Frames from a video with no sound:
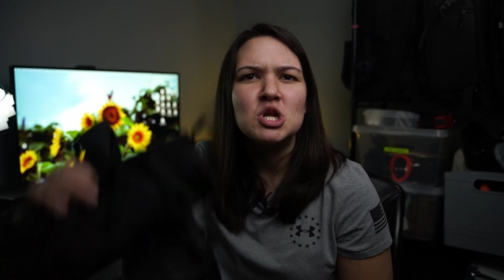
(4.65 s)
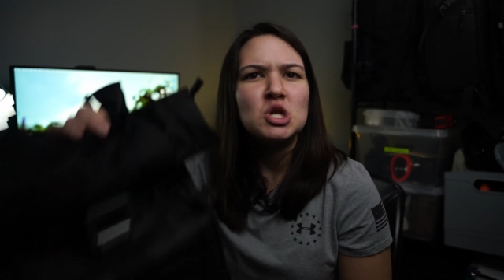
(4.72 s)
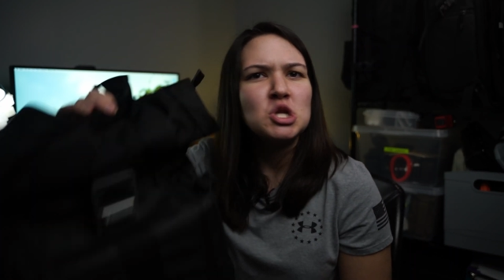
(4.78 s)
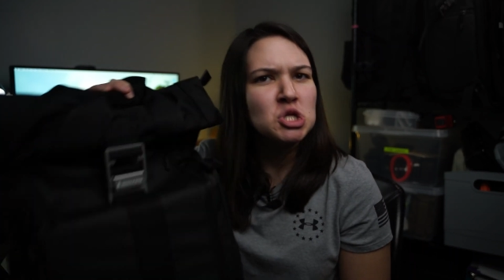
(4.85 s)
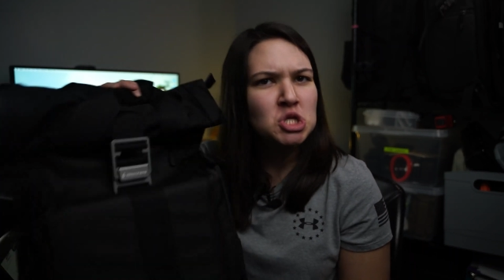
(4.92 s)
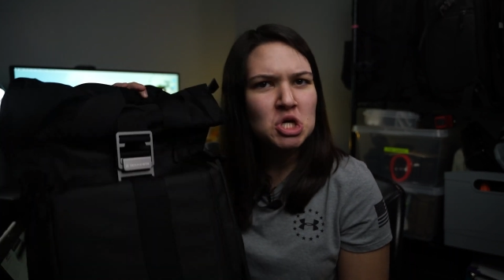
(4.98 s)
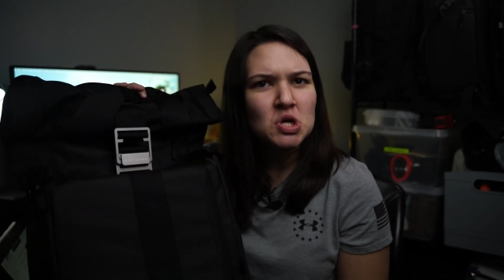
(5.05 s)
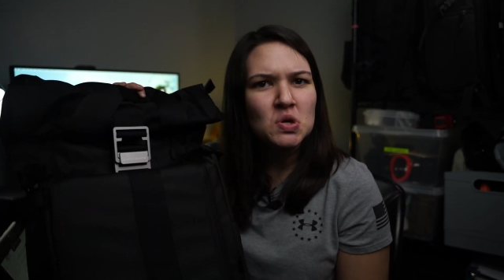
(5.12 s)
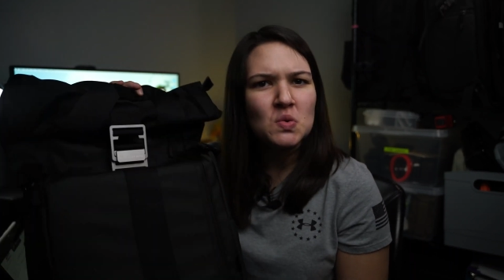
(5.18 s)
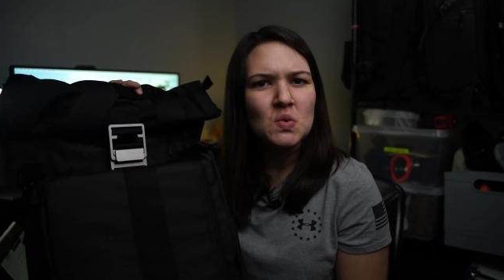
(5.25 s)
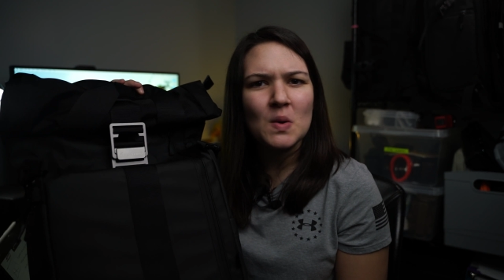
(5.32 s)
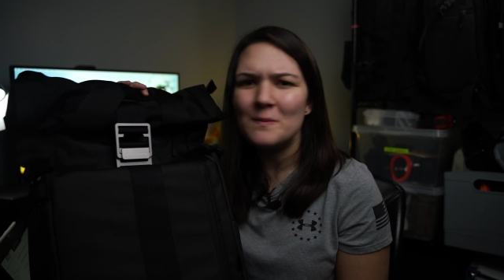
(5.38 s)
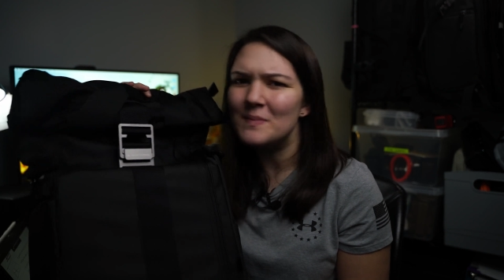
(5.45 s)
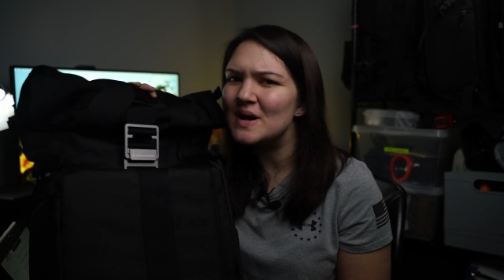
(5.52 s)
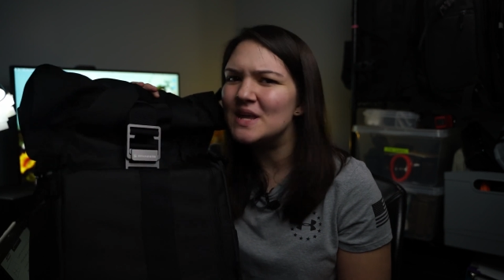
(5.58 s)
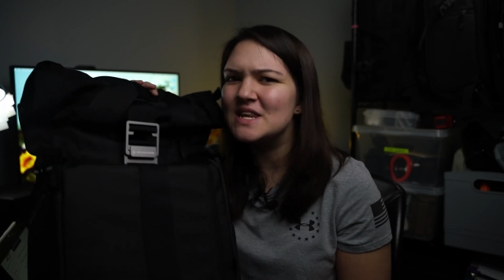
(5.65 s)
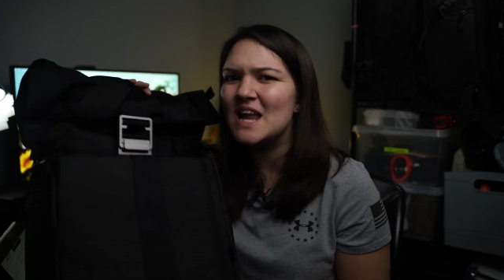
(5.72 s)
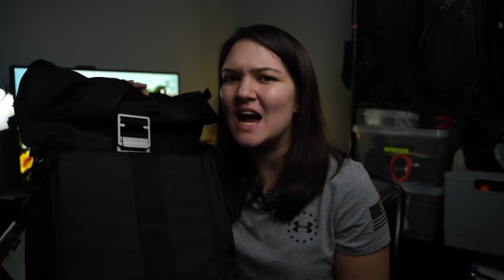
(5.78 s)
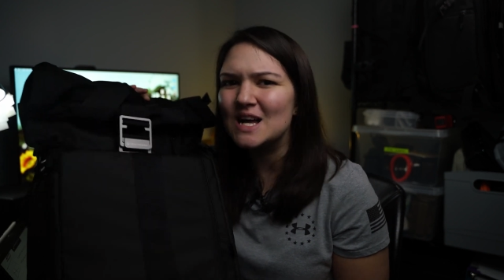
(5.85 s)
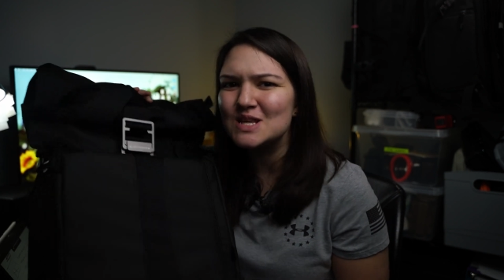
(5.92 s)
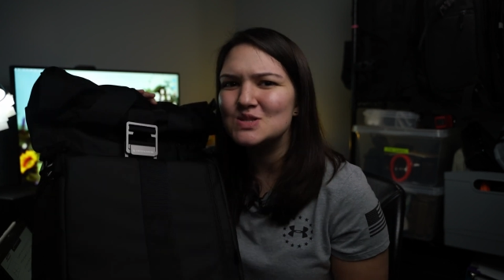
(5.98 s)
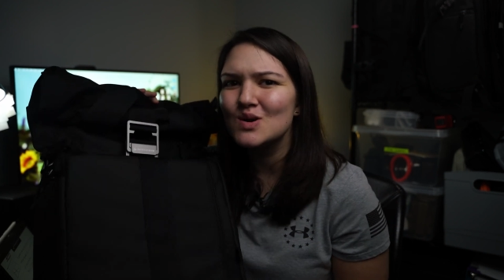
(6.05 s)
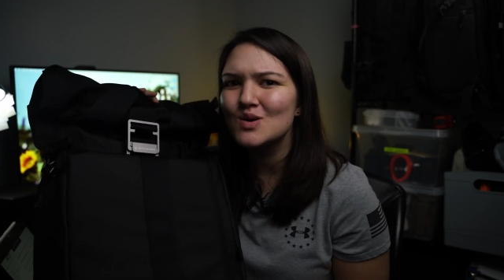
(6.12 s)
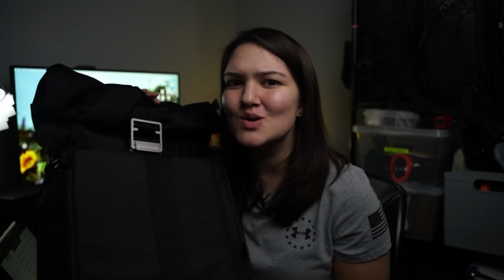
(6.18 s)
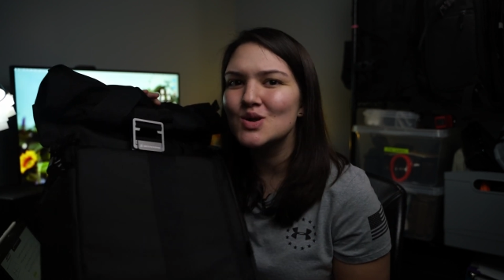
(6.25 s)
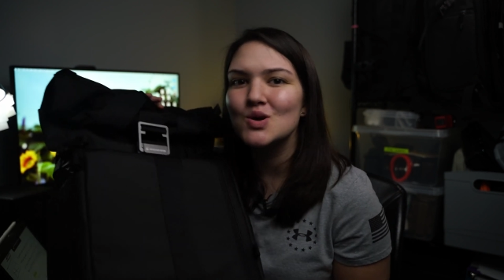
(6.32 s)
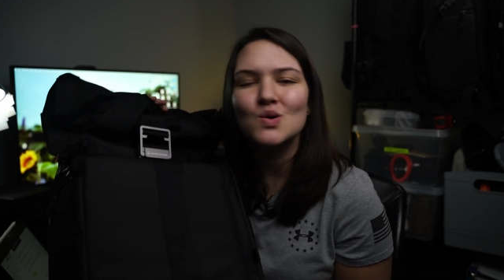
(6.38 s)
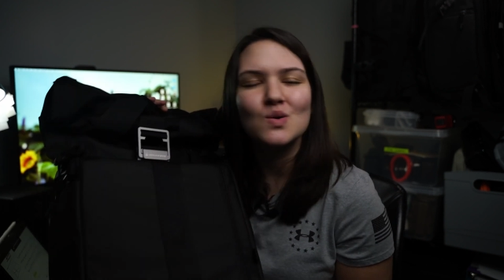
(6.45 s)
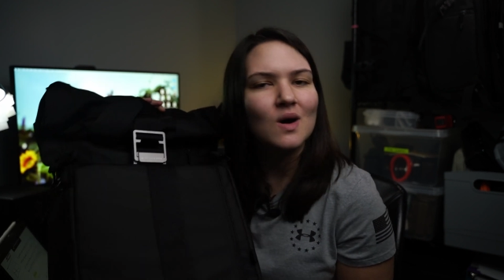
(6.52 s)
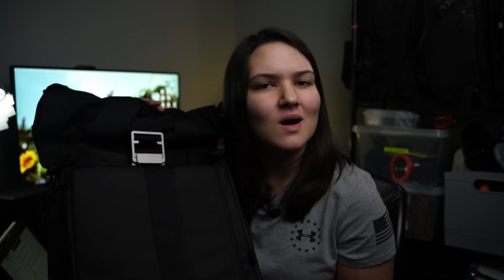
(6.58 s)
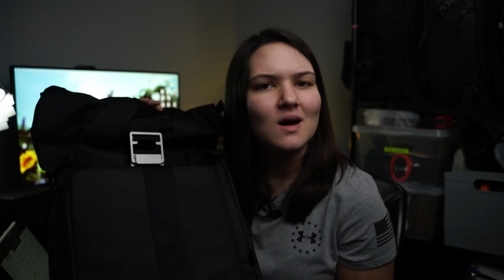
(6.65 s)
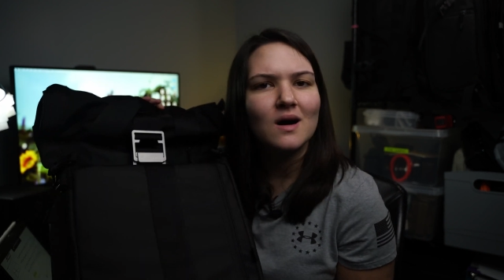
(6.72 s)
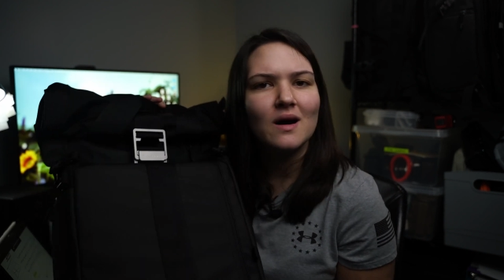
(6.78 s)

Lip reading: new but not so new